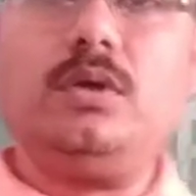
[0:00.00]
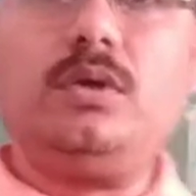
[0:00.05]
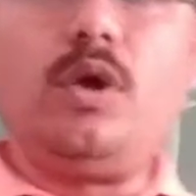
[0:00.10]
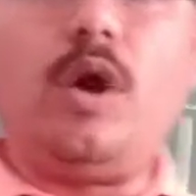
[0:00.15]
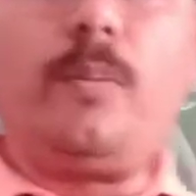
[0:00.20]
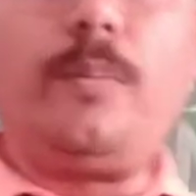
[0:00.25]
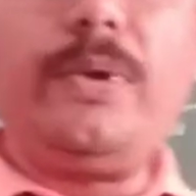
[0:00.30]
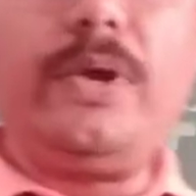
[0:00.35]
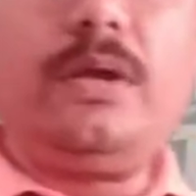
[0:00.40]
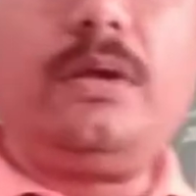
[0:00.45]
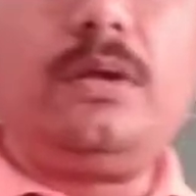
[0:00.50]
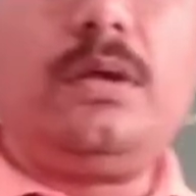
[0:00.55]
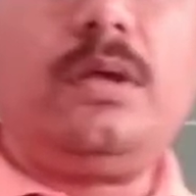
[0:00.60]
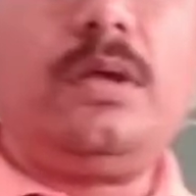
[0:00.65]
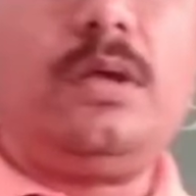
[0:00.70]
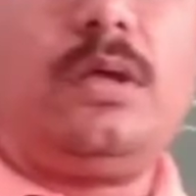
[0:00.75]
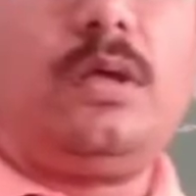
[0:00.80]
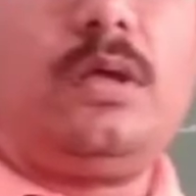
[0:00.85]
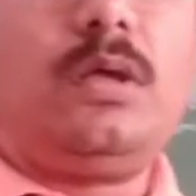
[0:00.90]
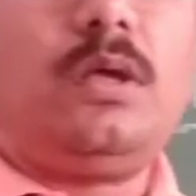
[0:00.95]
topic
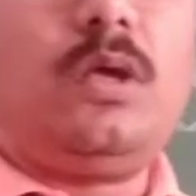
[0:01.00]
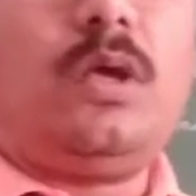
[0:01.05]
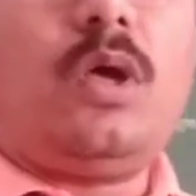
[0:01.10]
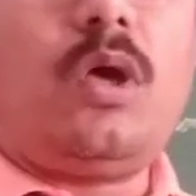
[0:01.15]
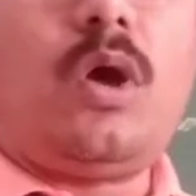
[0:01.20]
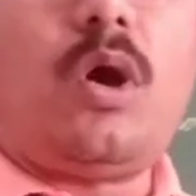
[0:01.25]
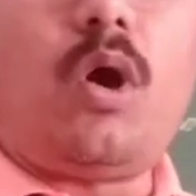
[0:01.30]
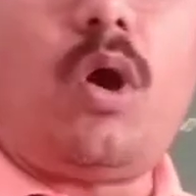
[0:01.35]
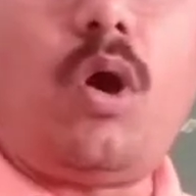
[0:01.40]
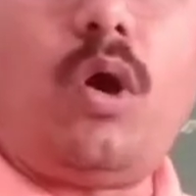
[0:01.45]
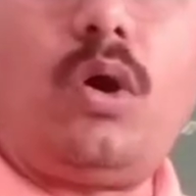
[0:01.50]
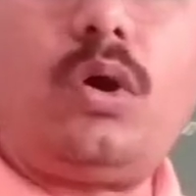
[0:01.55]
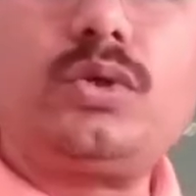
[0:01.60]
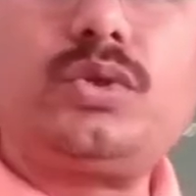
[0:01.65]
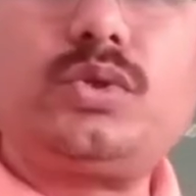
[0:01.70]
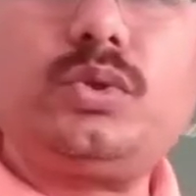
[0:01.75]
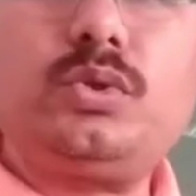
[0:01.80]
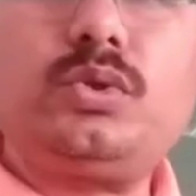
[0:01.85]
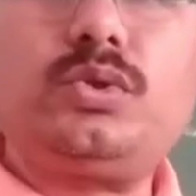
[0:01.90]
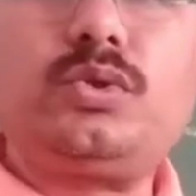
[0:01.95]

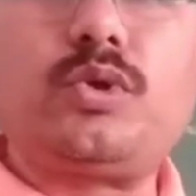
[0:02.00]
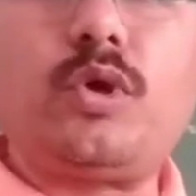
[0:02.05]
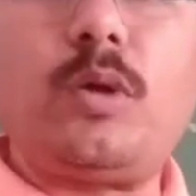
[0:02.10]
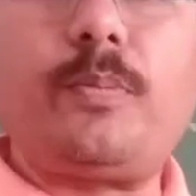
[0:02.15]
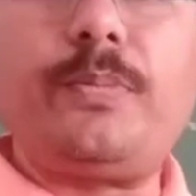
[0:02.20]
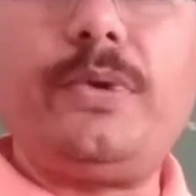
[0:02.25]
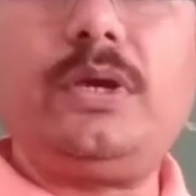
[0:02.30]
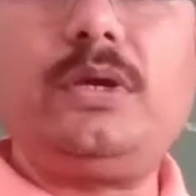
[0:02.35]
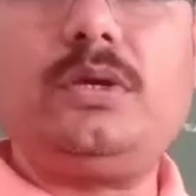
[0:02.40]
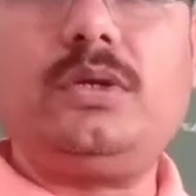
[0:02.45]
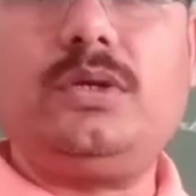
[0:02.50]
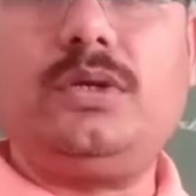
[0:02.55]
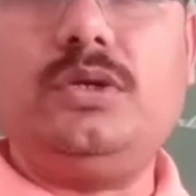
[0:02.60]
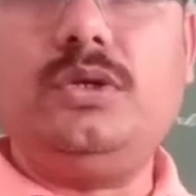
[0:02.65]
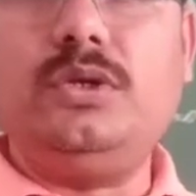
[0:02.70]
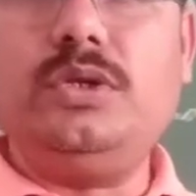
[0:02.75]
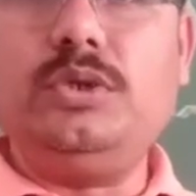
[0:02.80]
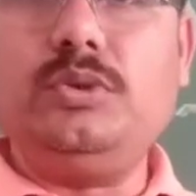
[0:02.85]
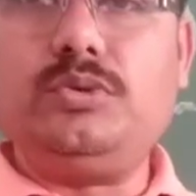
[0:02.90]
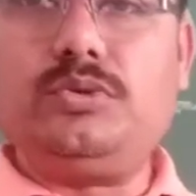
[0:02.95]

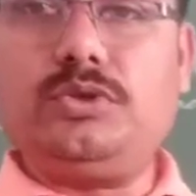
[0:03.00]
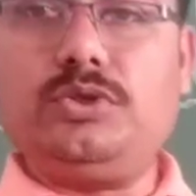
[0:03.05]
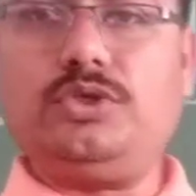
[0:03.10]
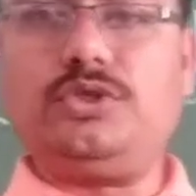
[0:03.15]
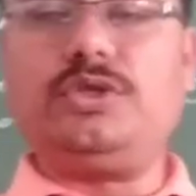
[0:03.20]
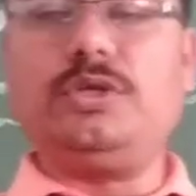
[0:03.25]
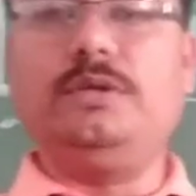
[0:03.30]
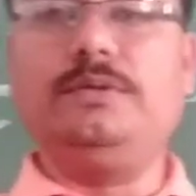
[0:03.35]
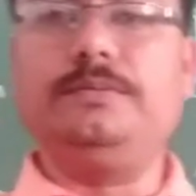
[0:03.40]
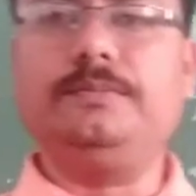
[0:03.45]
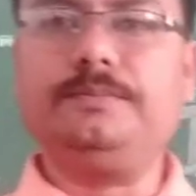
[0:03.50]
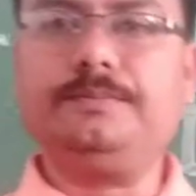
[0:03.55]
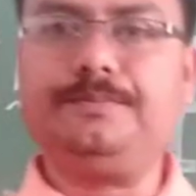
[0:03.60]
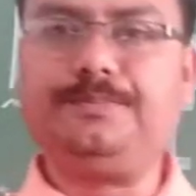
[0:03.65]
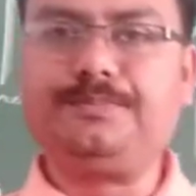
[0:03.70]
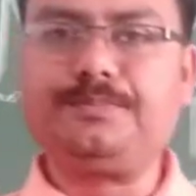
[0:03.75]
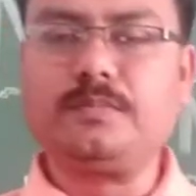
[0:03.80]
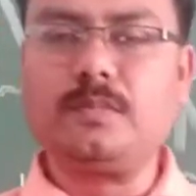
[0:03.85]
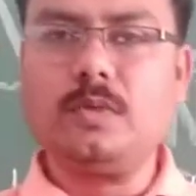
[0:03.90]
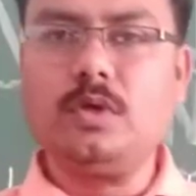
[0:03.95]
Autotrophic Nutrition.
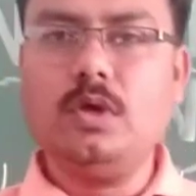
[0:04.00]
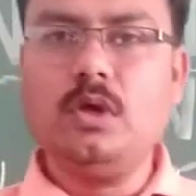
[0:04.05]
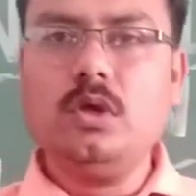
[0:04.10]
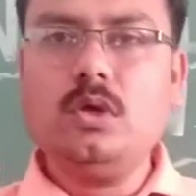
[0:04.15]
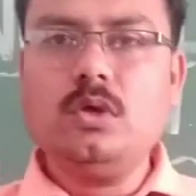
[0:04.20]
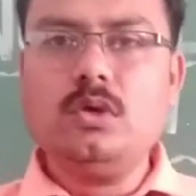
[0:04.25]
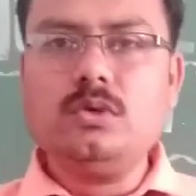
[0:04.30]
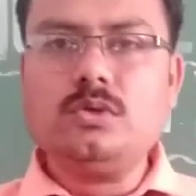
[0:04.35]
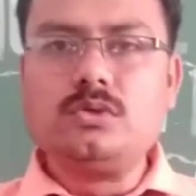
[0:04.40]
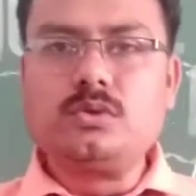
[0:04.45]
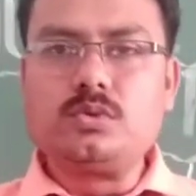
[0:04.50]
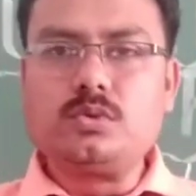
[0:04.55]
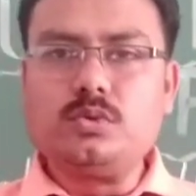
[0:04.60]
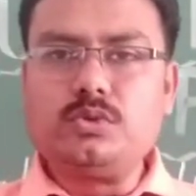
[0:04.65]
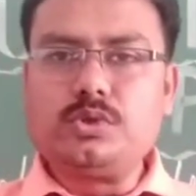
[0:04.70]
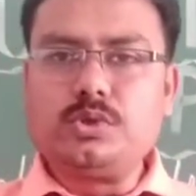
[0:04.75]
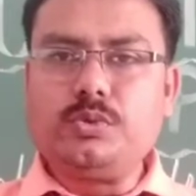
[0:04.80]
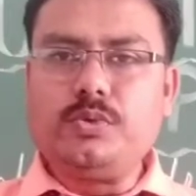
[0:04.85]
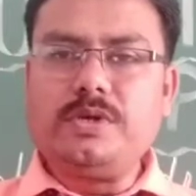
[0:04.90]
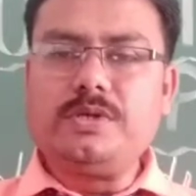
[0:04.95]

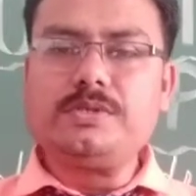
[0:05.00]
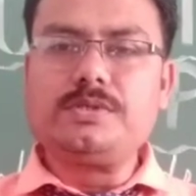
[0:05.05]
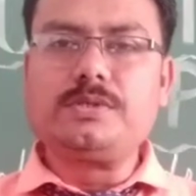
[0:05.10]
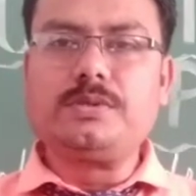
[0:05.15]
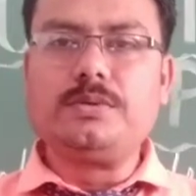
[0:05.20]
So students,